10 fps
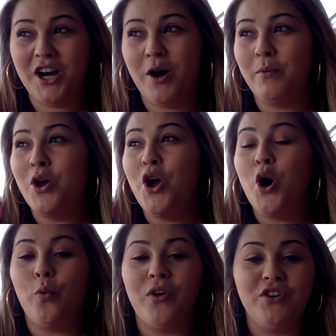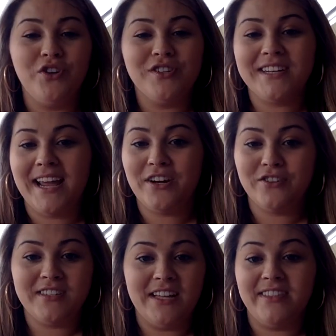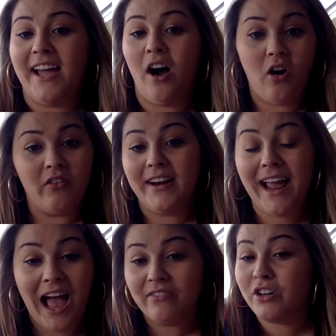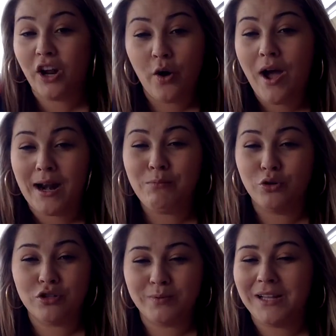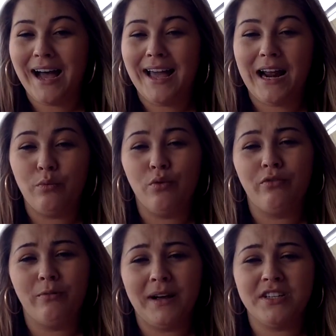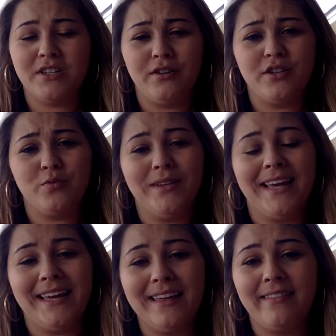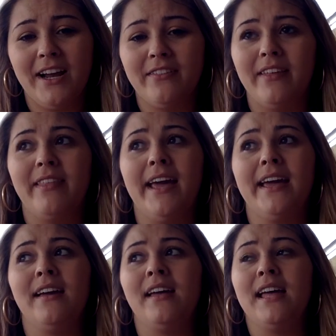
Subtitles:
up with new standards that they already have to know how to multiply, and I want for my students when they get there that they